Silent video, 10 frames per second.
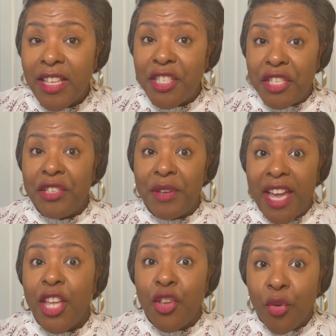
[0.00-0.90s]
you at
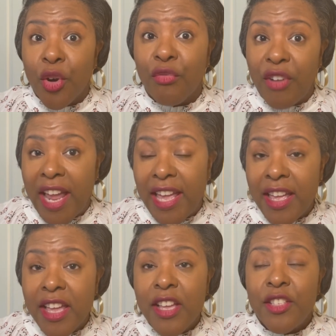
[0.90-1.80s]
your rate.
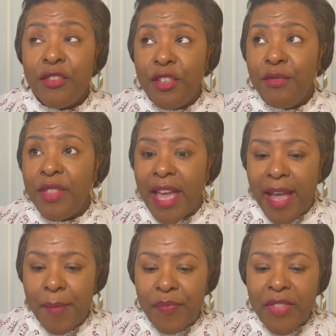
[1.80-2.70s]
So do that.
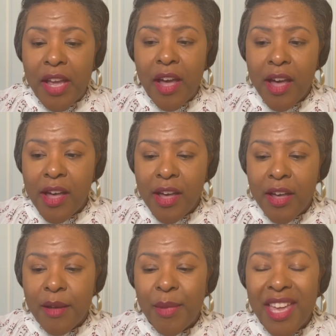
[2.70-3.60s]

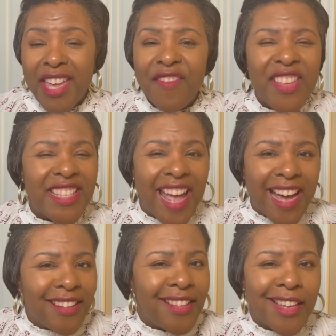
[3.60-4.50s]
If it's out
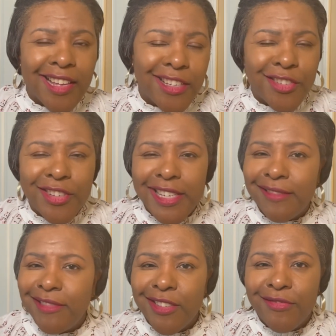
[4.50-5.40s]
of the country,
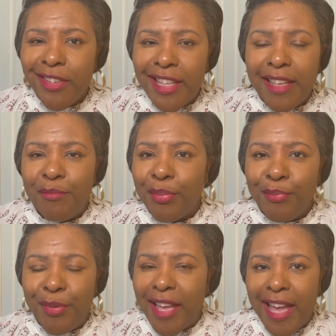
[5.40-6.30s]
you really
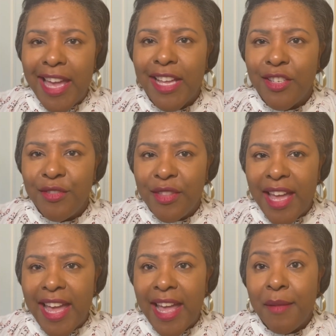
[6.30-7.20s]
can't do
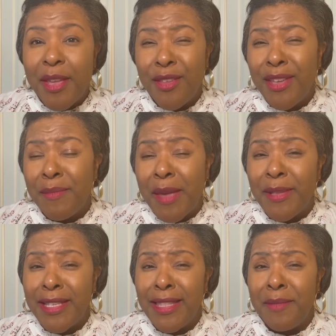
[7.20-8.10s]
that. You can maybe
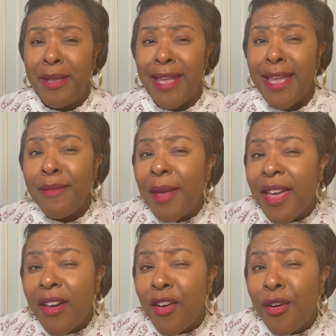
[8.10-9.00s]
send them an
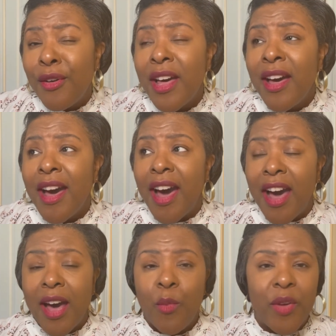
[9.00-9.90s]
email
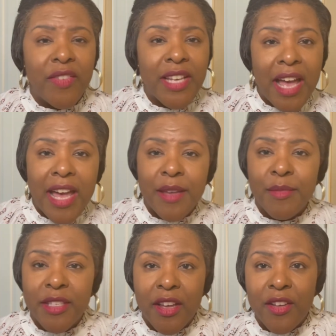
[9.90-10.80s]
with time
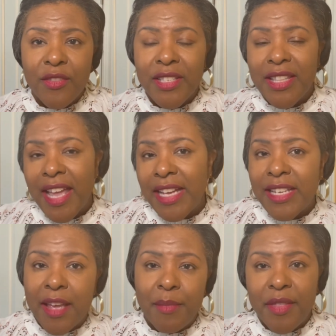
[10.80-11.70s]
zones, that
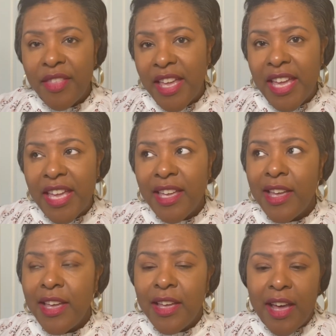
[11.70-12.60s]
type of thing.
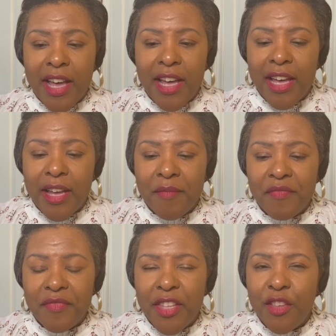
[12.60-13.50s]

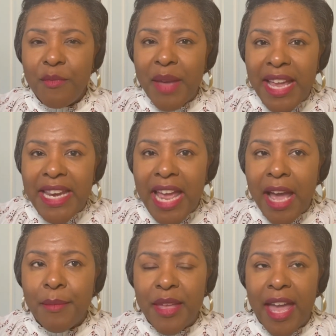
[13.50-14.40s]
You may not
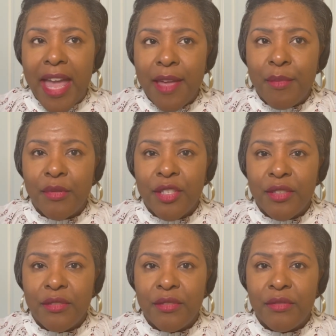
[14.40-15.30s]
be able
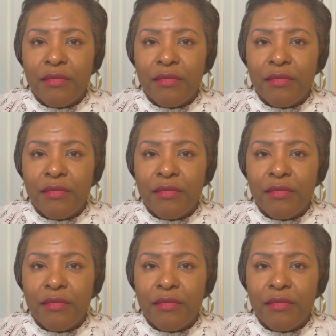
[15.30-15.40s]
to,